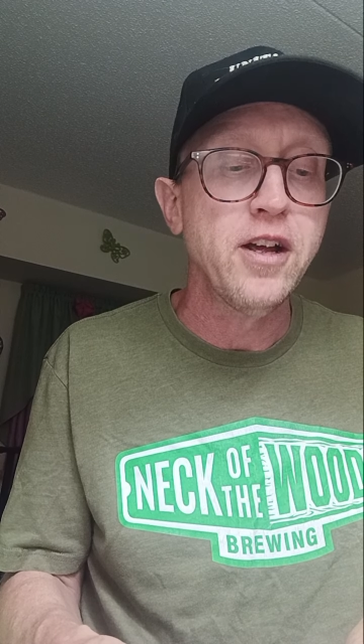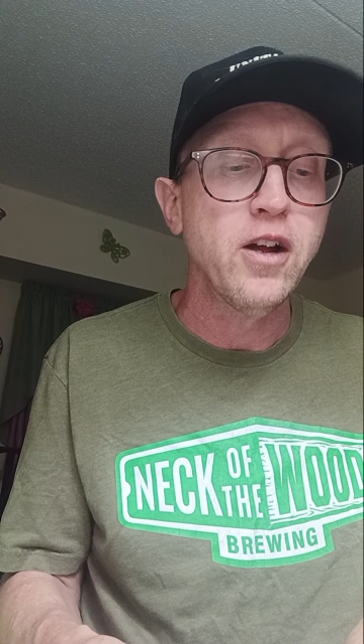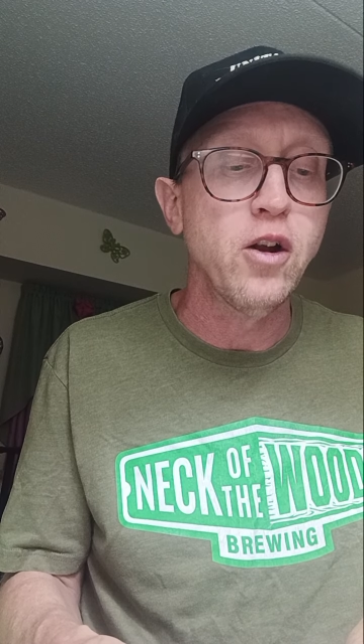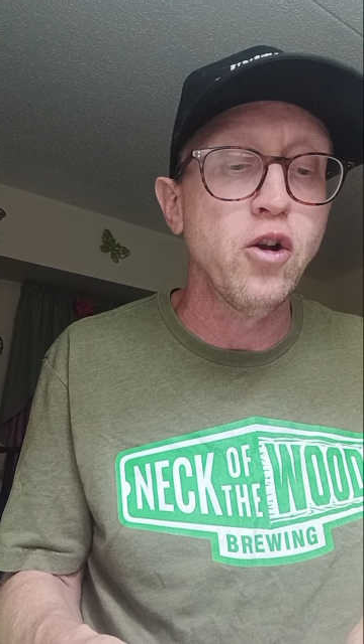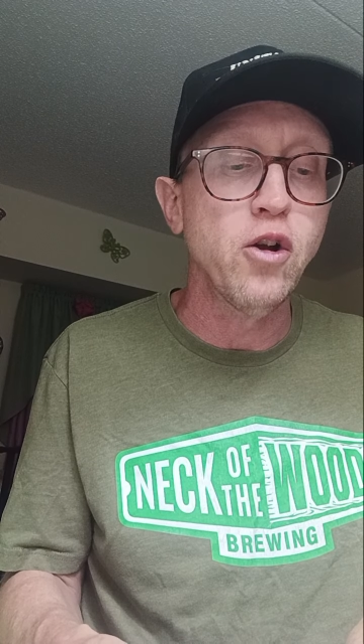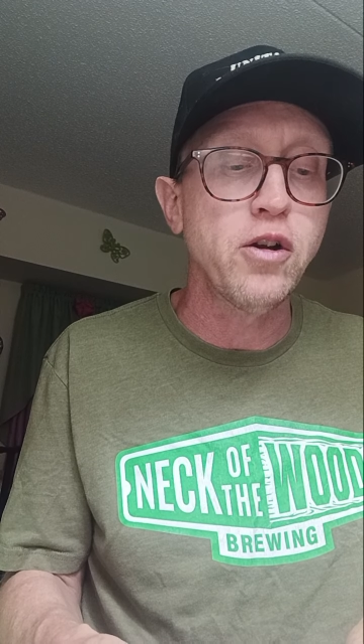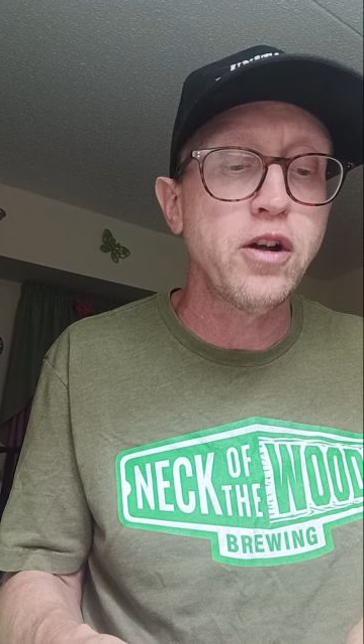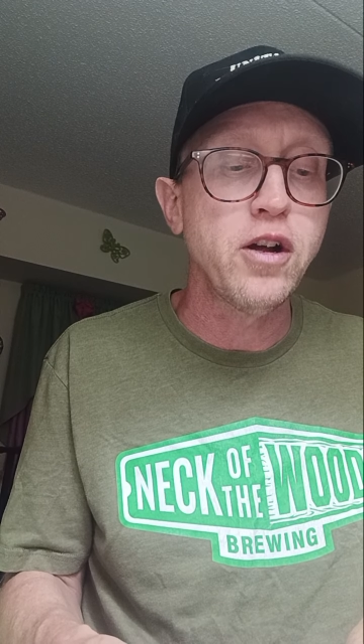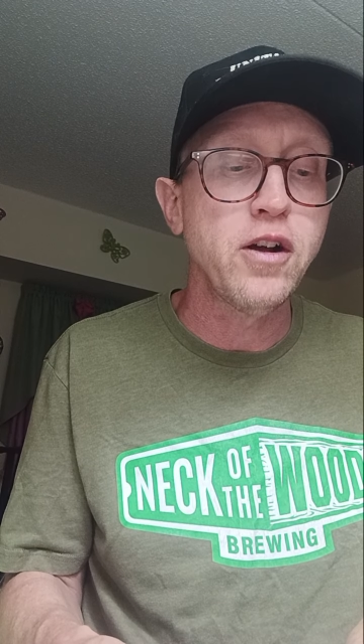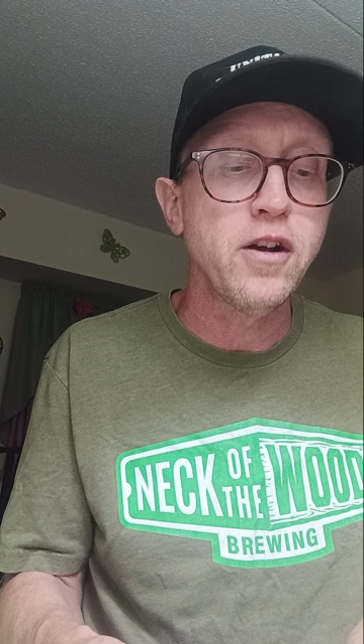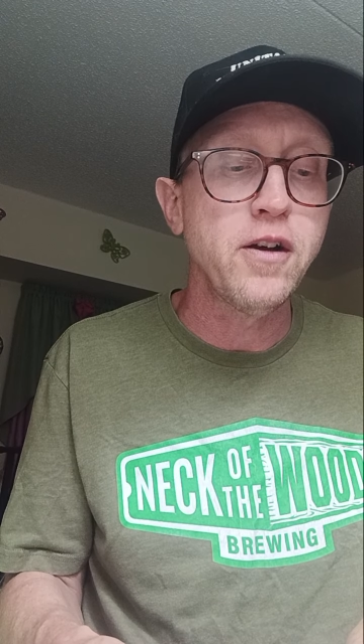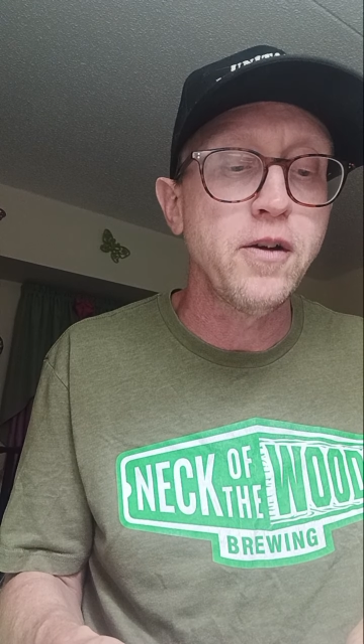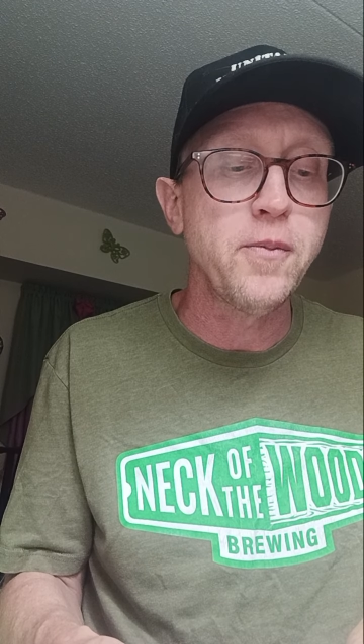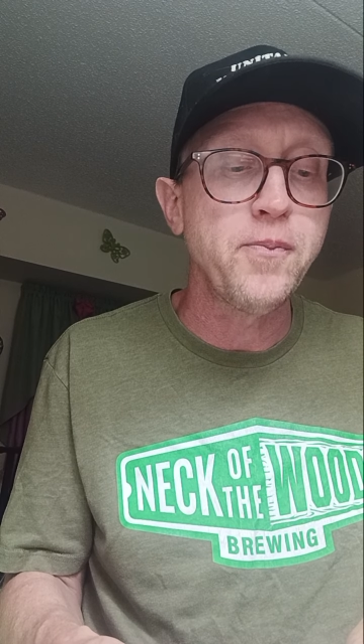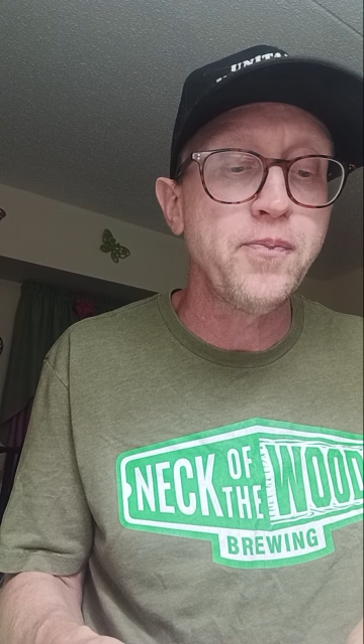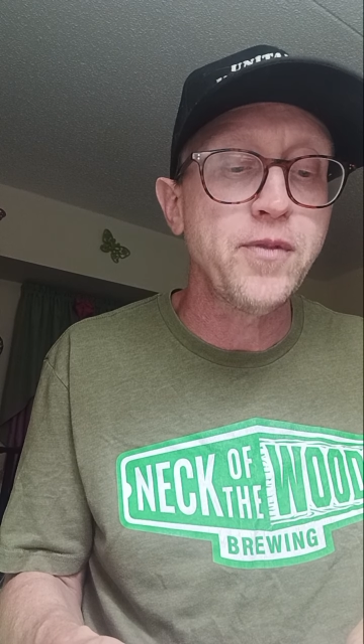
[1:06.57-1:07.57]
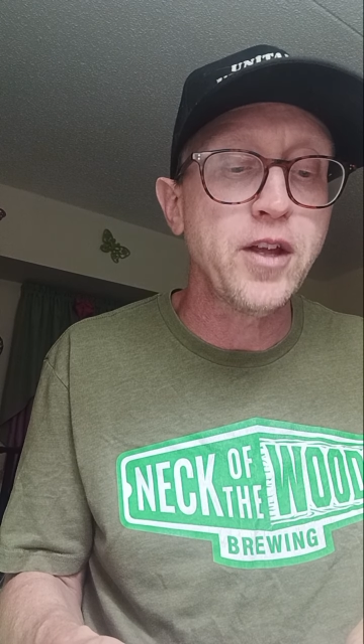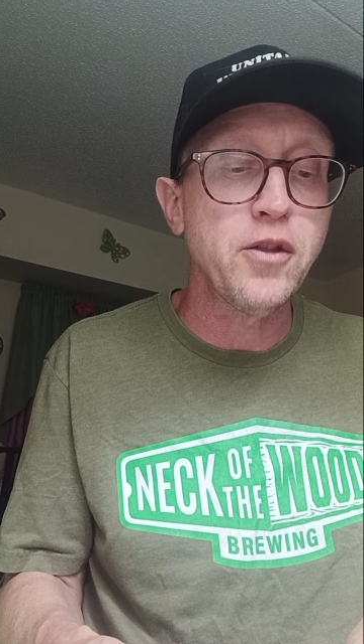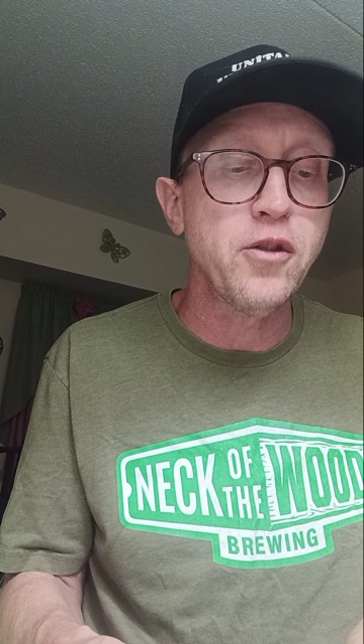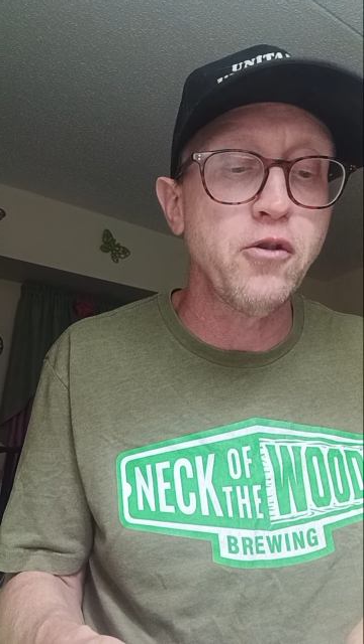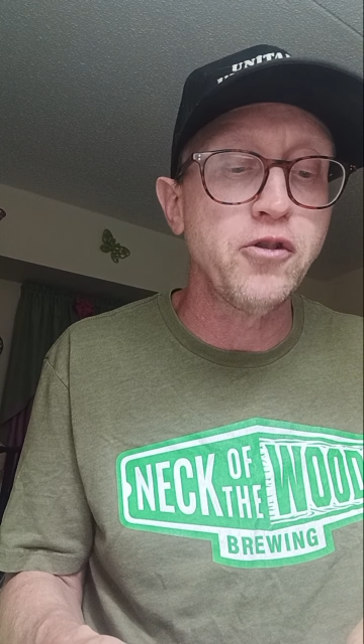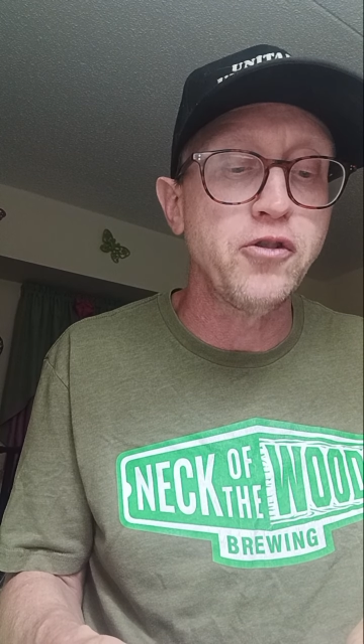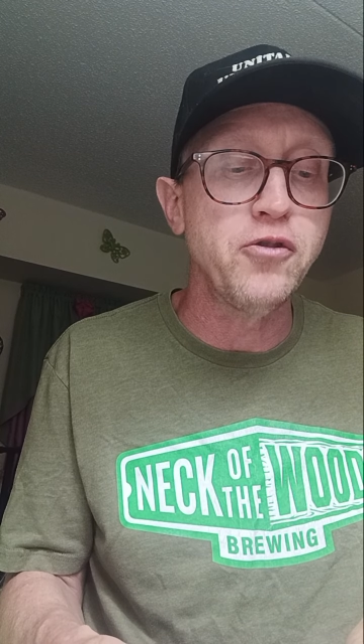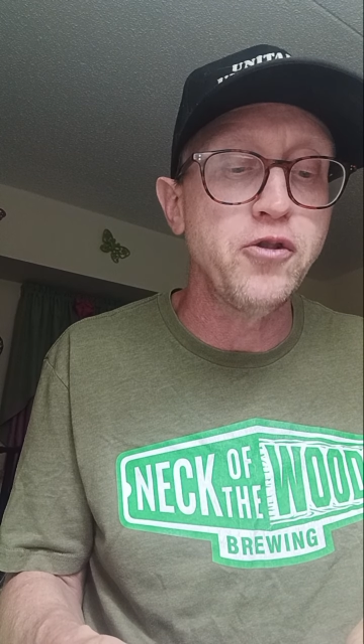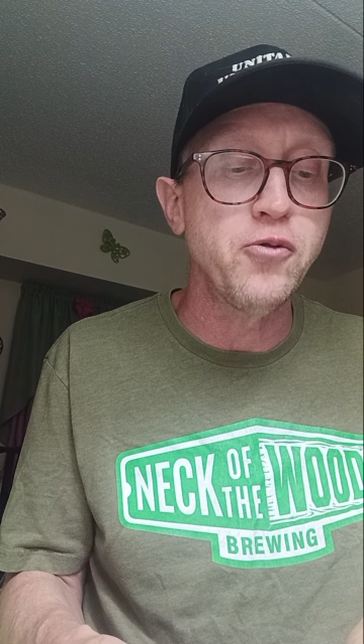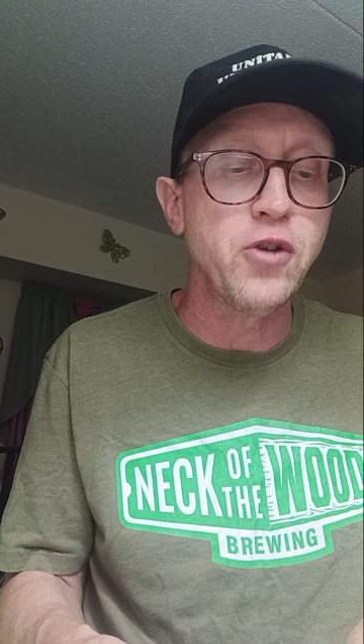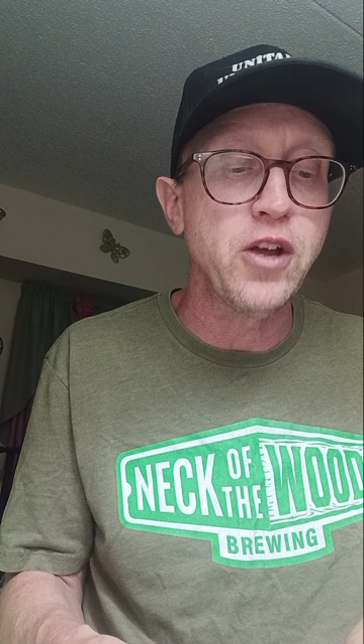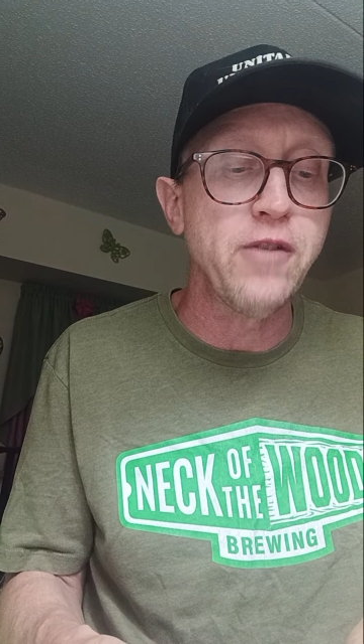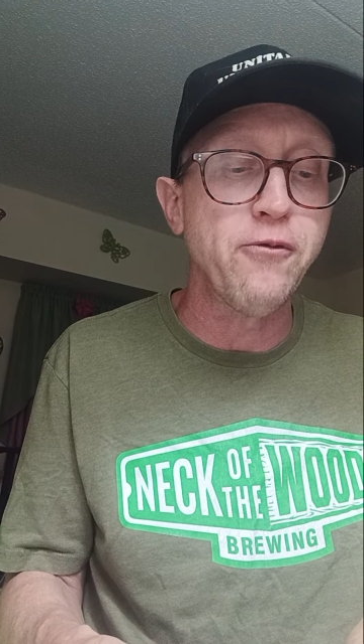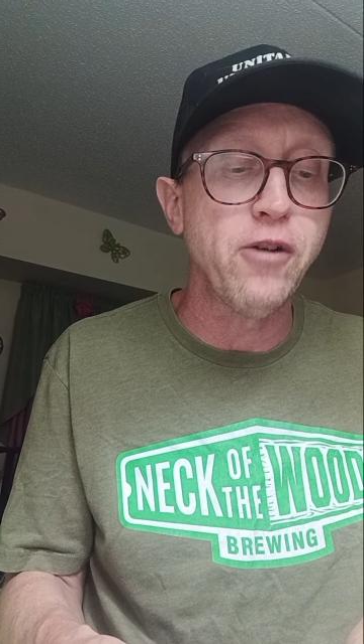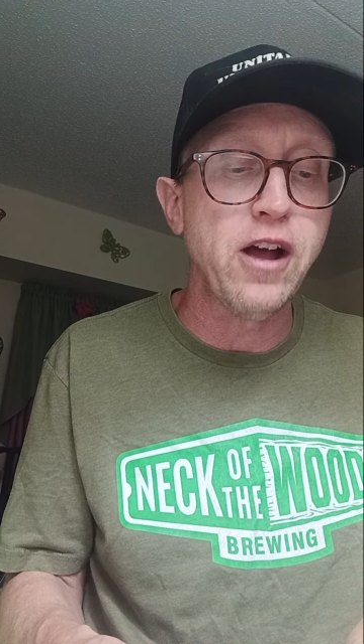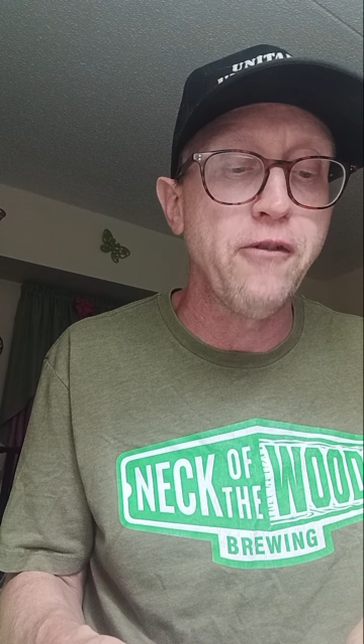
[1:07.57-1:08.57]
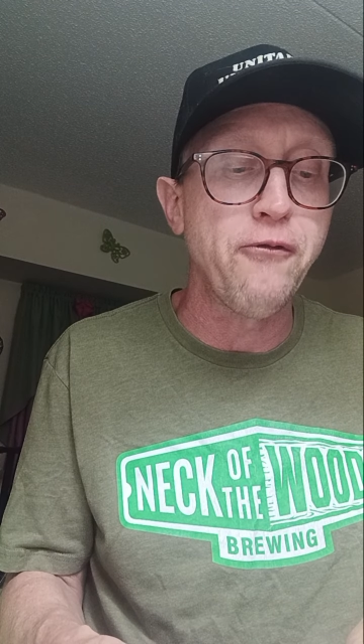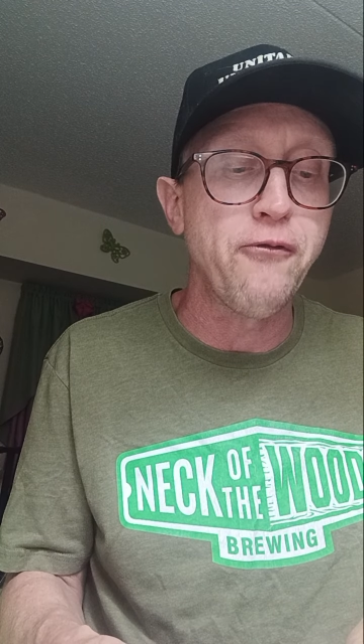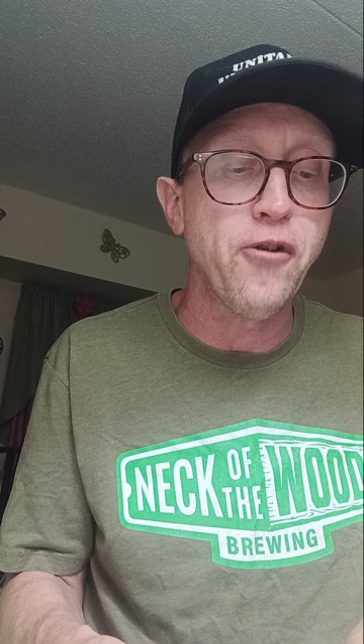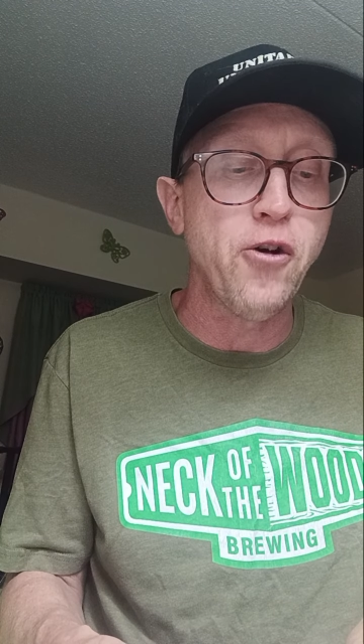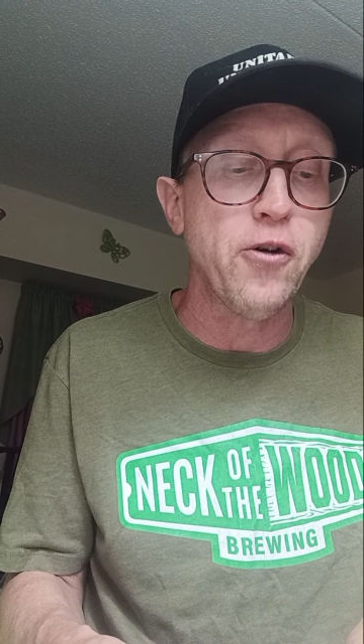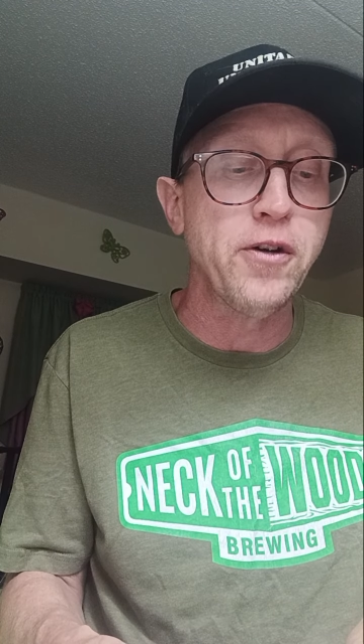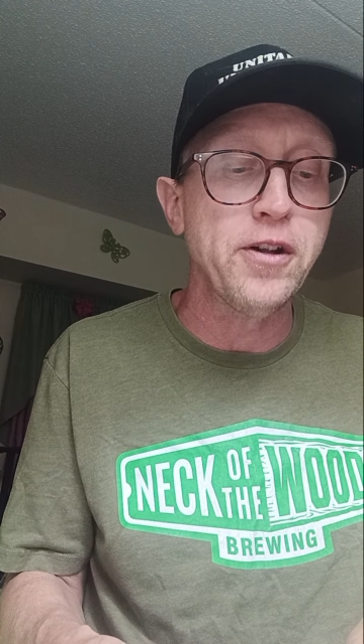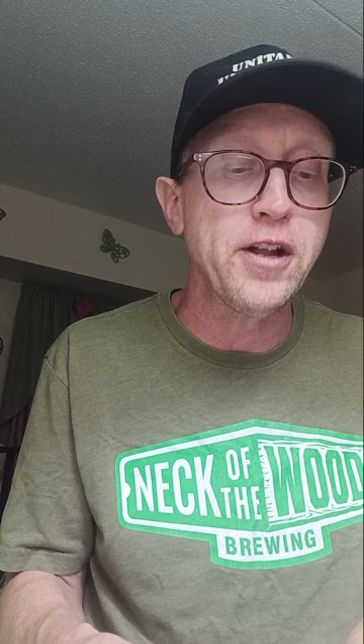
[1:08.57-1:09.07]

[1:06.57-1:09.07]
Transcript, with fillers: Look, those who do evil have fallen.